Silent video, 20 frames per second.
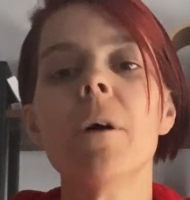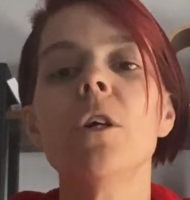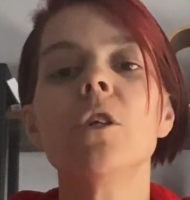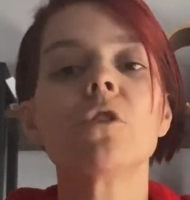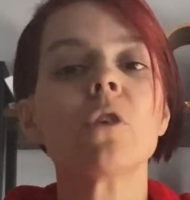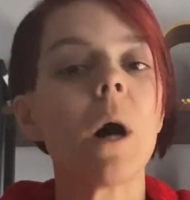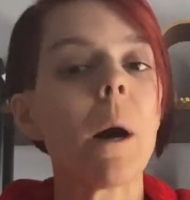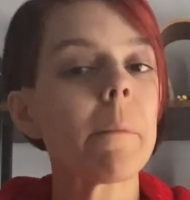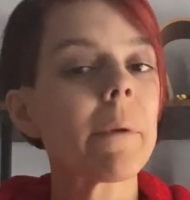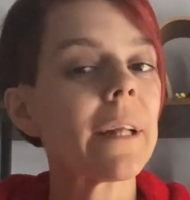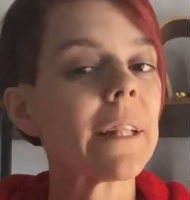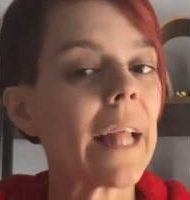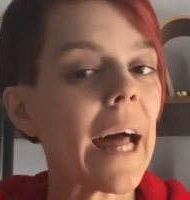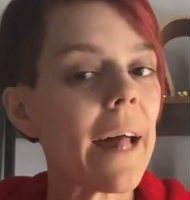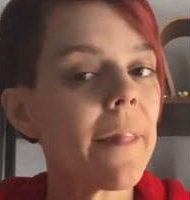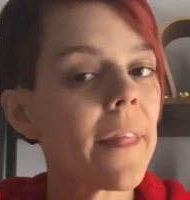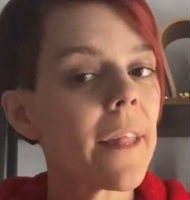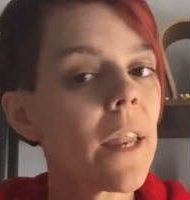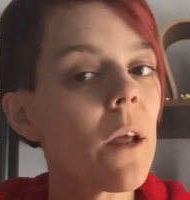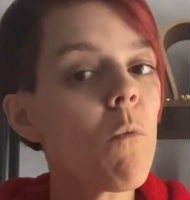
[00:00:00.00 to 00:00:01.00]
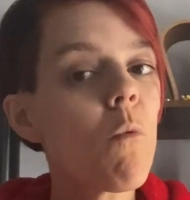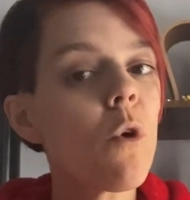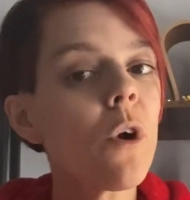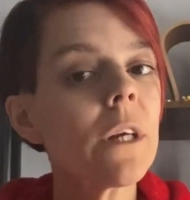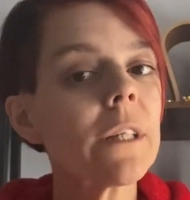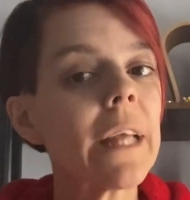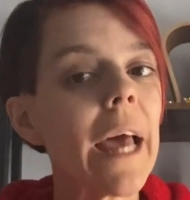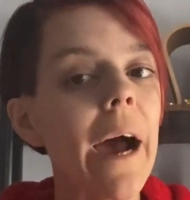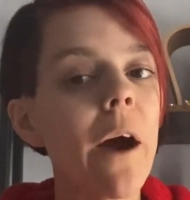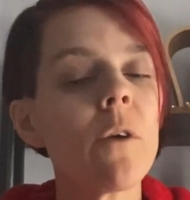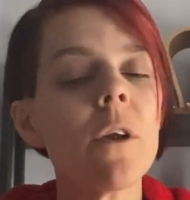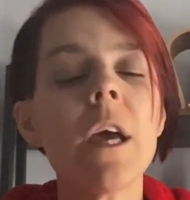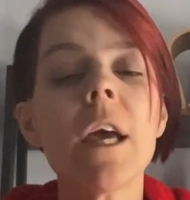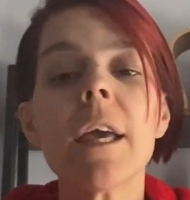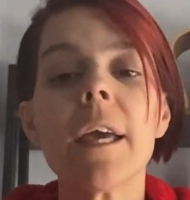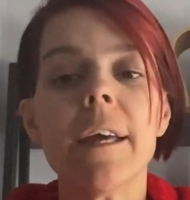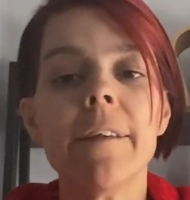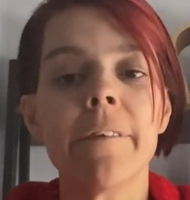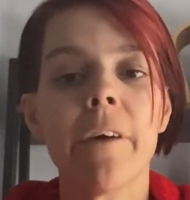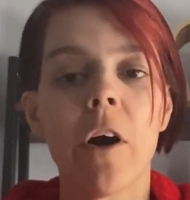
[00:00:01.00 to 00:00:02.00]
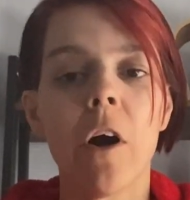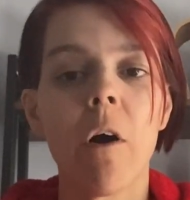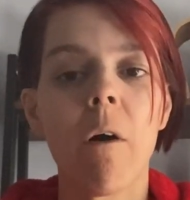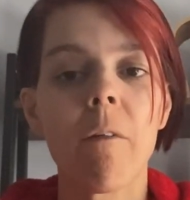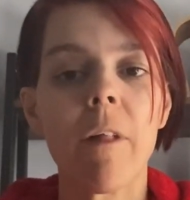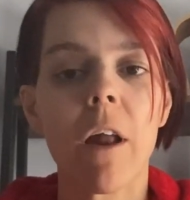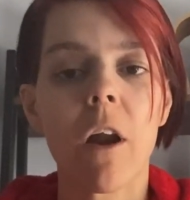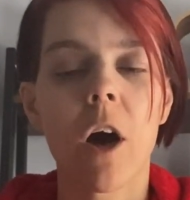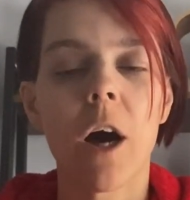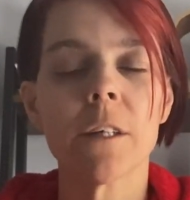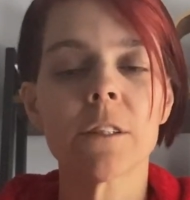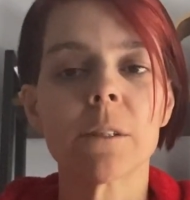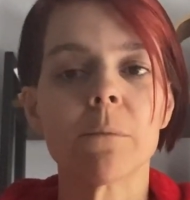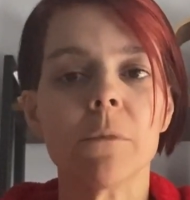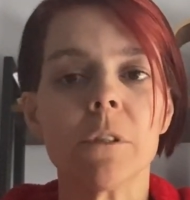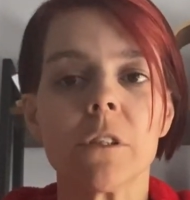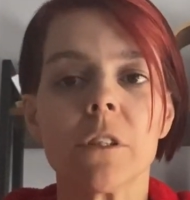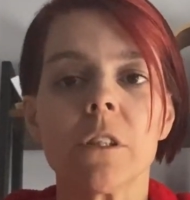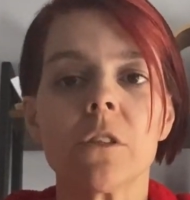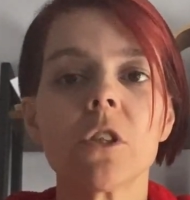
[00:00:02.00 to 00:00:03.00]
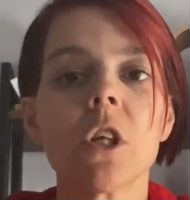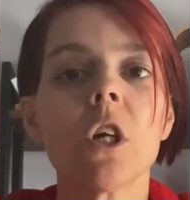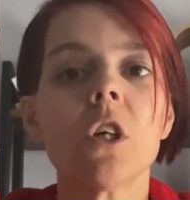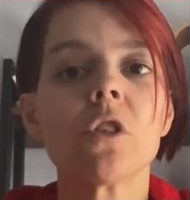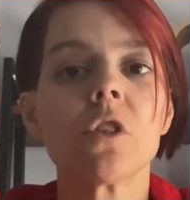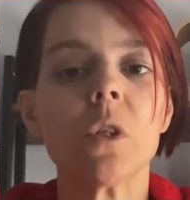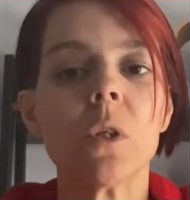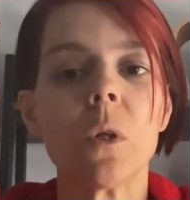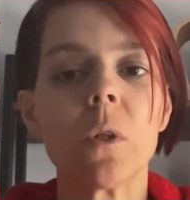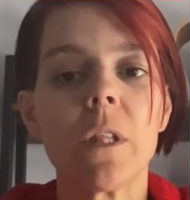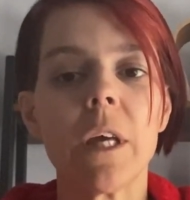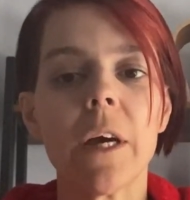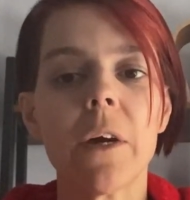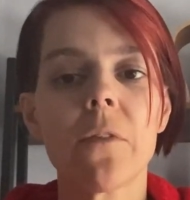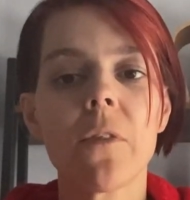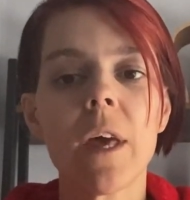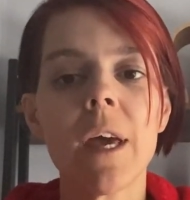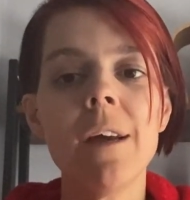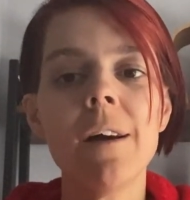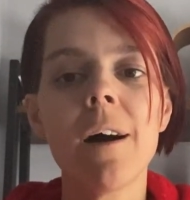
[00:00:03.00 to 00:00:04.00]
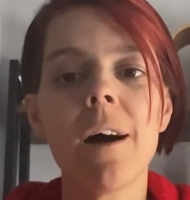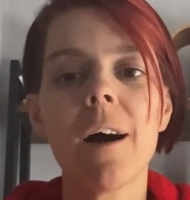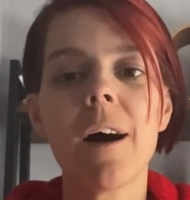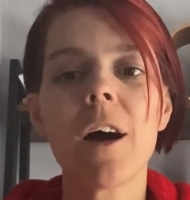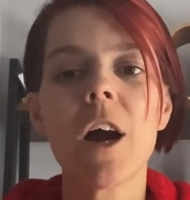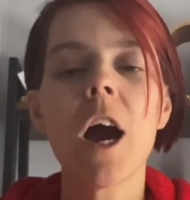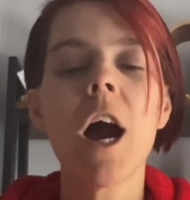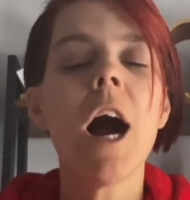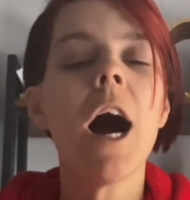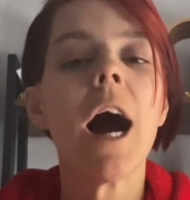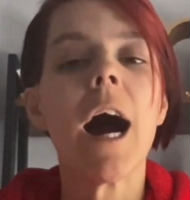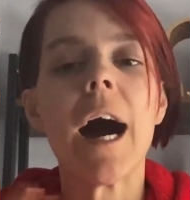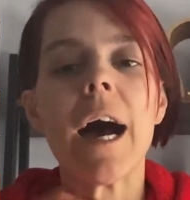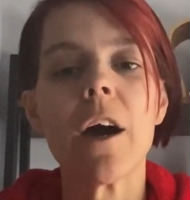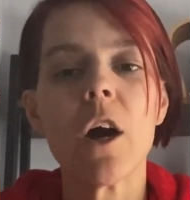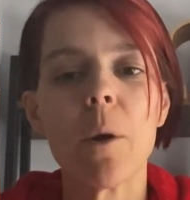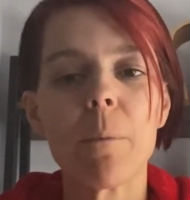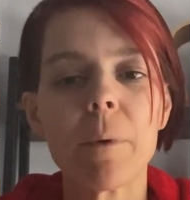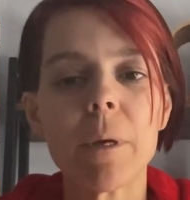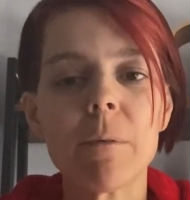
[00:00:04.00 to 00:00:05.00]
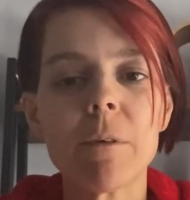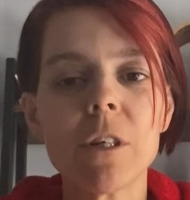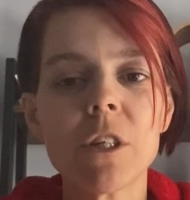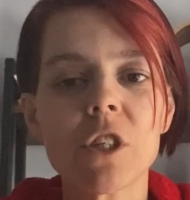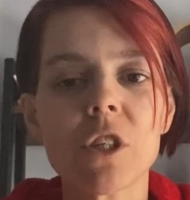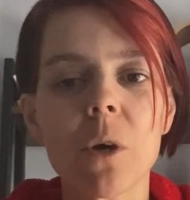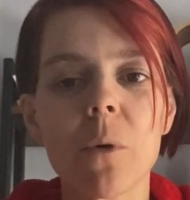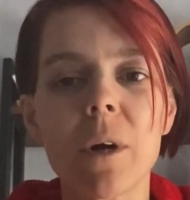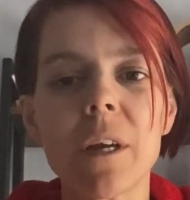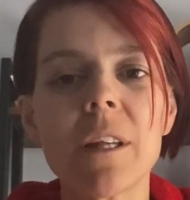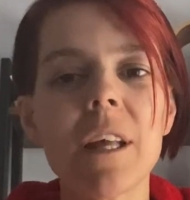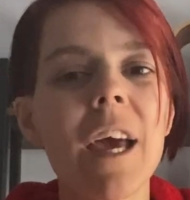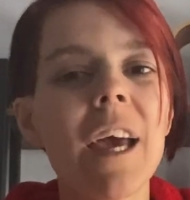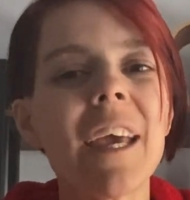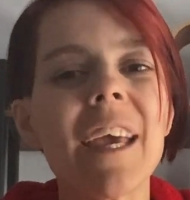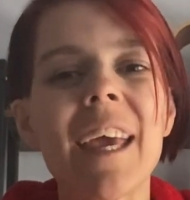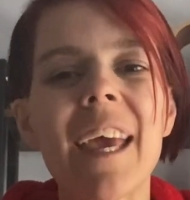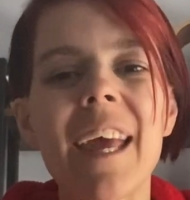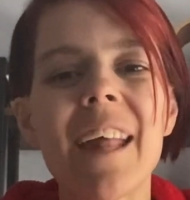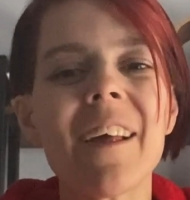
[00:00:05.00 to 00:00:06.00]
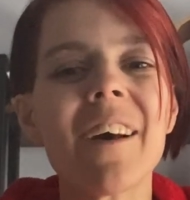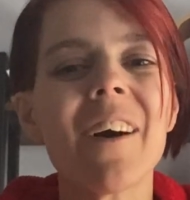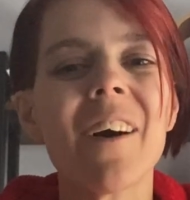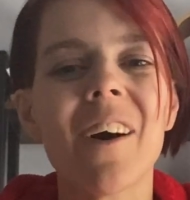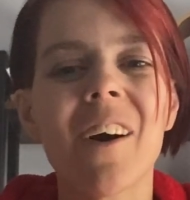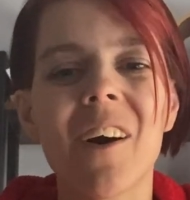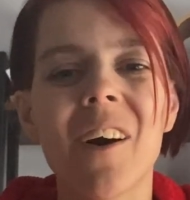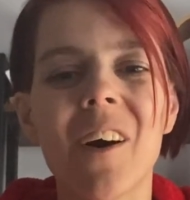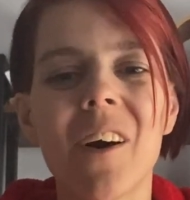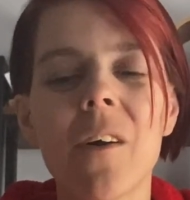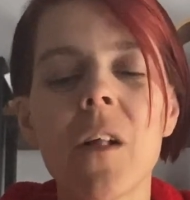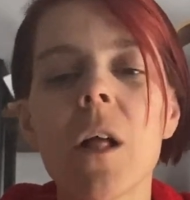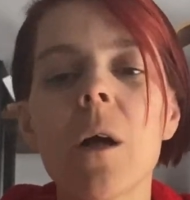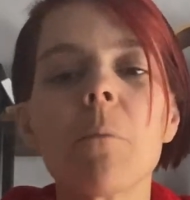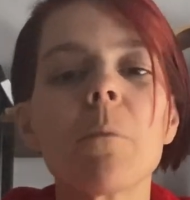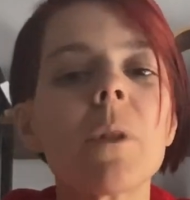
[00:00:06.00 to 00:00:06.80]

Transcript: So I'm glad that it worked out and all that awesomeness is. So there they are. I hope you enjoyed it all.